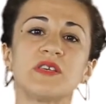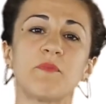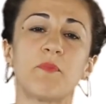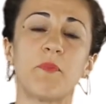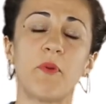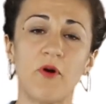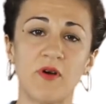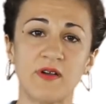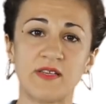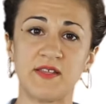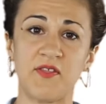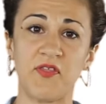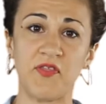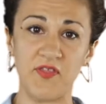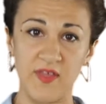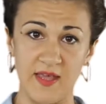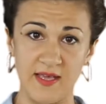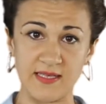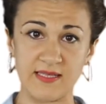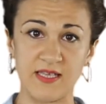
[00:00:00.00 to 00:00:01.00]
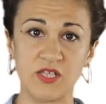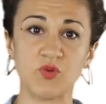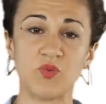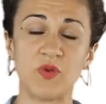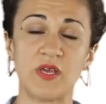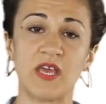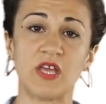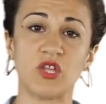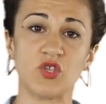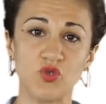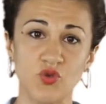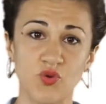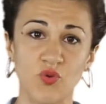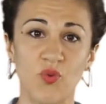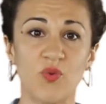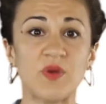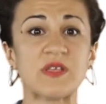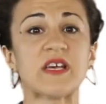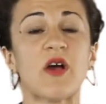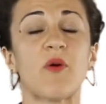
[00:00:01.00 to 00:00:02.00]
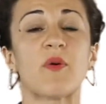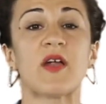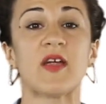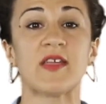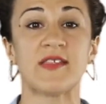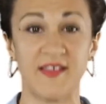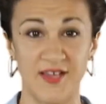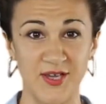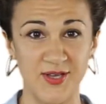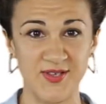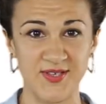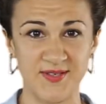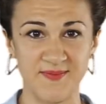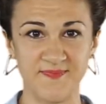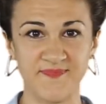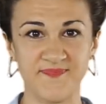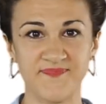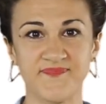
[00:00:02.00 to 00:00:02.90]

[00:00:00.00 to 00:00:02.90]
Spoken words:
important thing that we can do with our ideas.